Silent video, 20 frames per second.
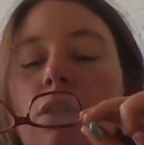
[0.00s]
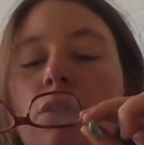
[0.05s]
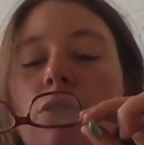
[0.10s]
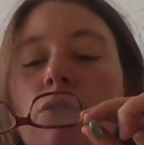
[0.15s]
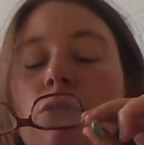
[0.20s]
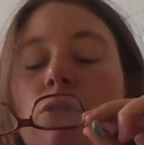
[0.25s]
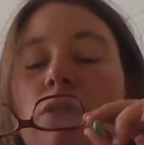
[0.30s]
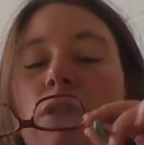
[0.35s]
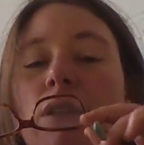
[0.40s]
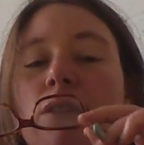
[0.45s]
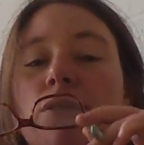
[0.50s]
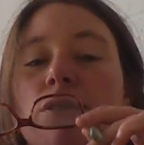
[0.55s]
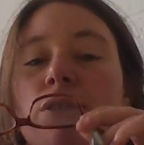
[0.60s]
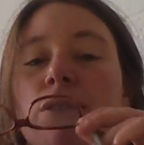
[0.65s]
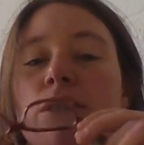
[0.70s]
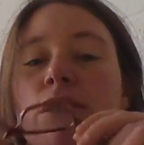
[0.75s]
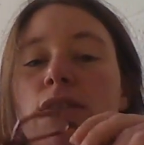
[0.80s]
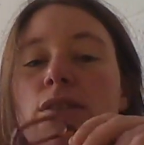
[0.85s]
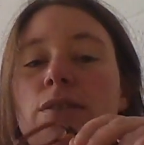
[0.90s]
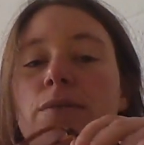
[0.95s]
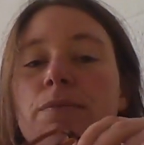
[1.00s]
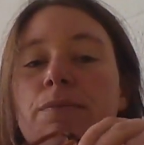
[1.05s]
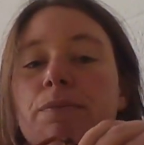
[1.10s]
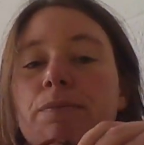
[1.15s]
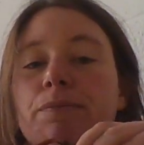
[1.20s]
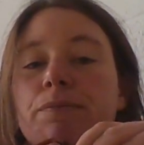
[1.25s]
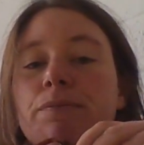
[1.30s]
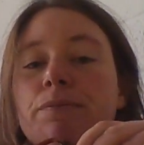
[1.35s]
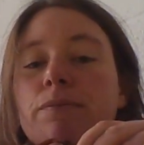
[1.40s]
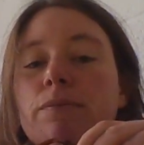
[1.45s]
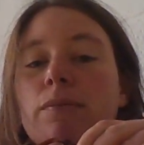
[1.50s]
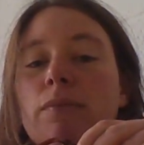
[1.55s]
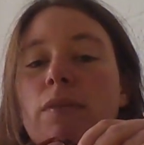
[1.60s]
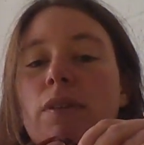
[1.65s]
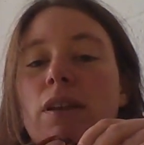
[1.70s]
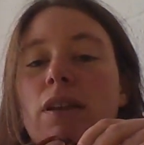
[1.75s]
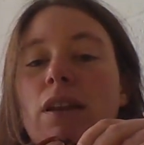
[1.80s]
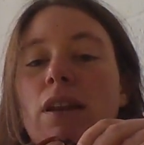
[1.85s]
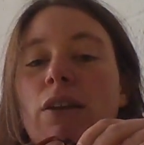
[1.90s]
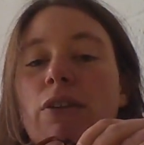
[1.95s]
so all that does,
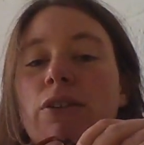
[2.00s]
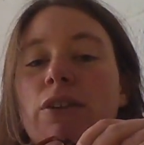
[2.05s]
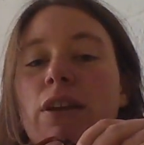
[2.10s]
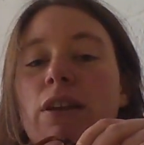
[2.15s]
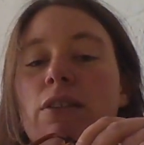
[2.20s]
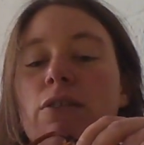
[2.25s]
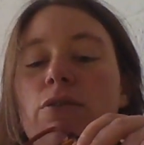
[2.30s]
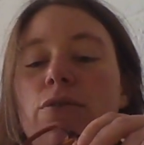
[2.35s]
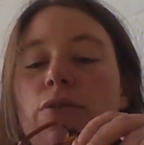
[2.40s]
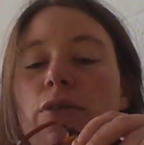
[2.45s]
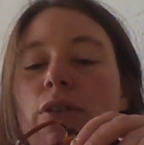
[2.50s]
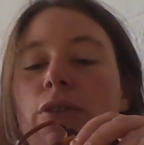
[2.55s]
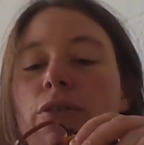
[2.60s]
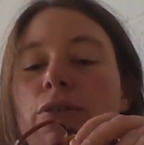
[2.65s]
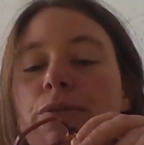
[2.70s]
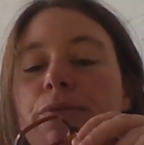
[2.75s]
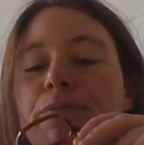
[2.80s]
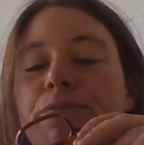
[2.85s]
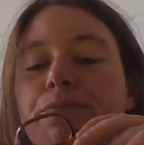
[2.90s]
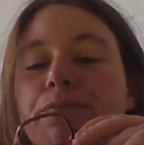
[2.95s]
irritates your throat.